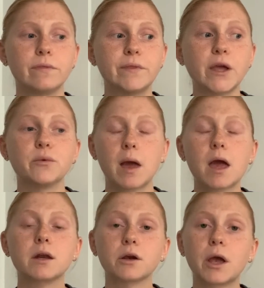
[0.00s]
that you
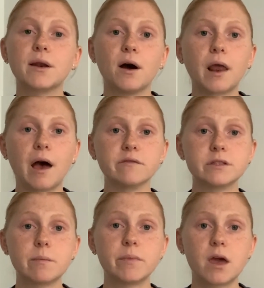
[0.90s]
can or cannot have
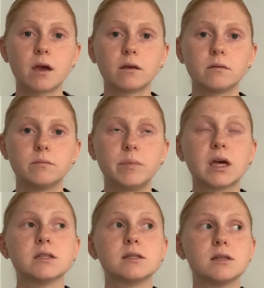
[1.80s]
something
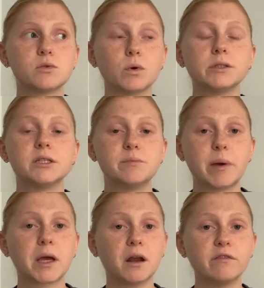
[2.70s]
because this world is
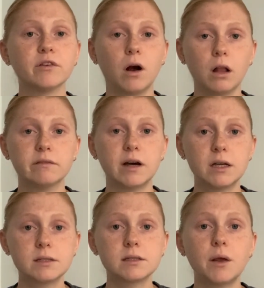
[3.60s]
big enough for all of
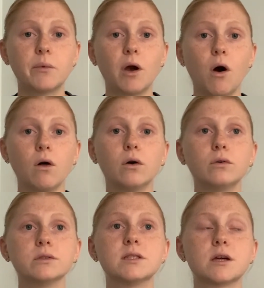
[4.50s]
us and we all
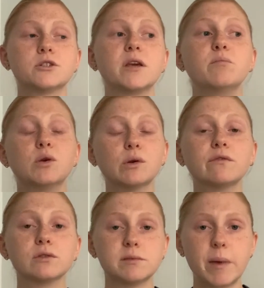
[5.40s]
hold such a
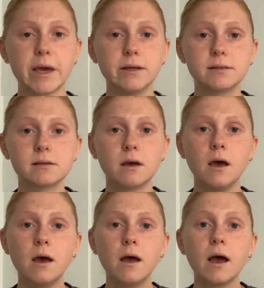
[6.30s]
beautiful space
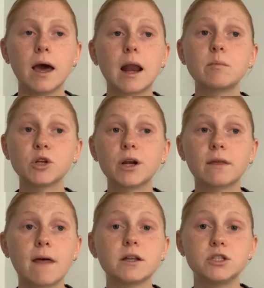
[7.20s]
and i'm
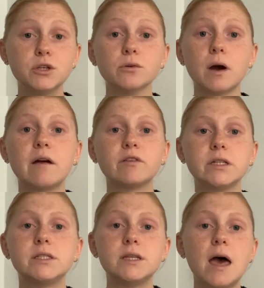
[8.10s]
learning that too
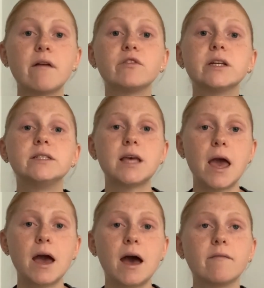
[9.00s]
every every
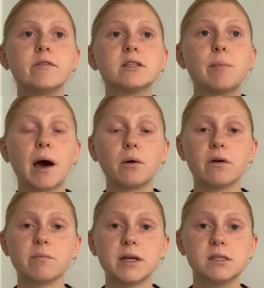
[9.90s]
day i have this battle
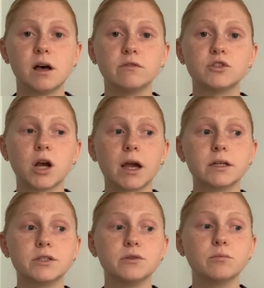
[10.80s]
with myself
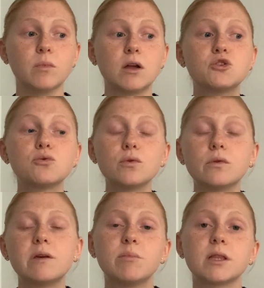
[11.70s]
trying to
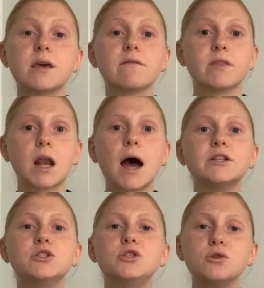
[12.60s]
truly believe that i
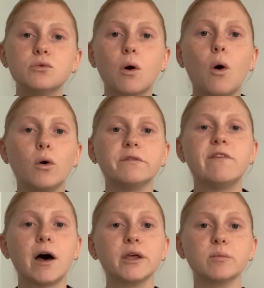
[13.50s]
do hold
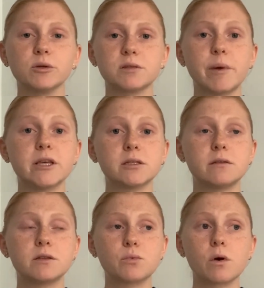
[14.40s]
valuable space
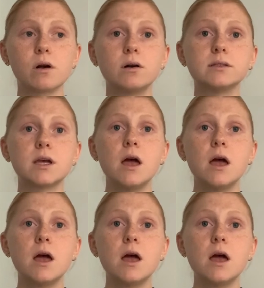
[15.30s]
in this world